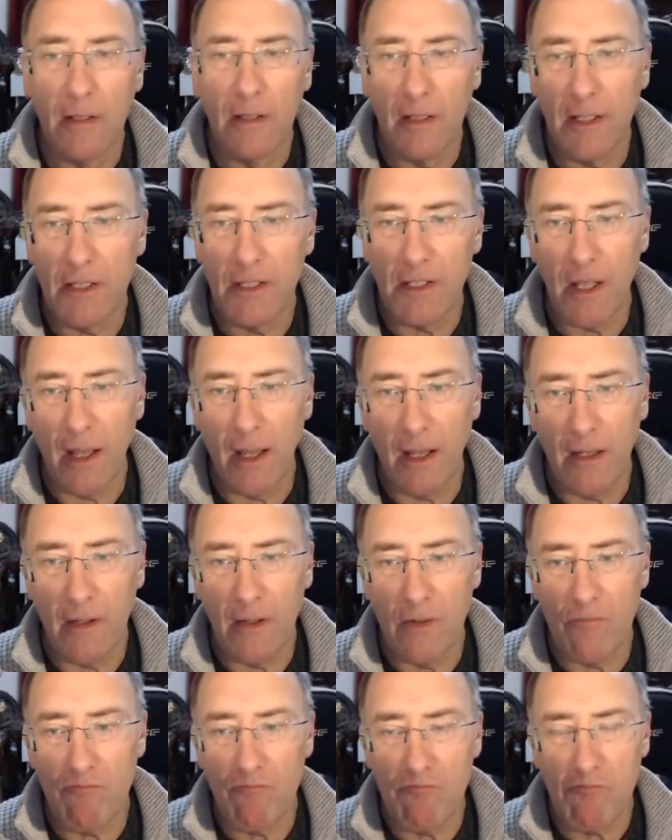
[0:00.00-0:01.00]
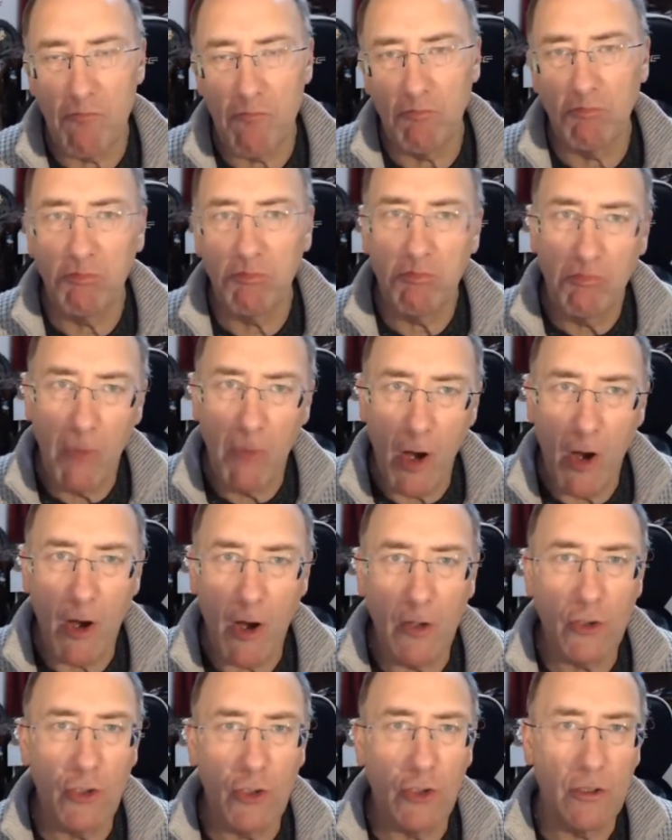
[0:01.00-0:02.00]
is that
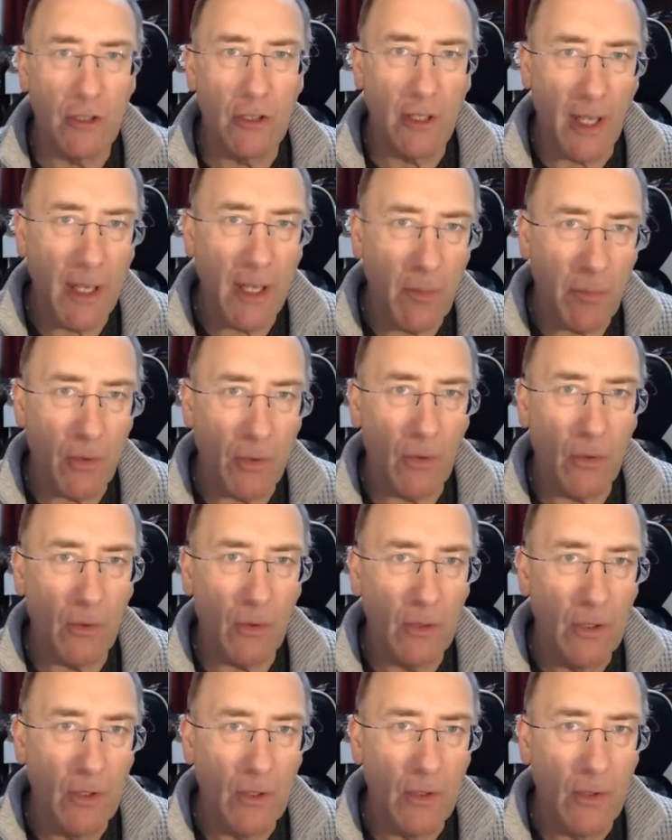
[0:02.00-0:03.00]
March and April,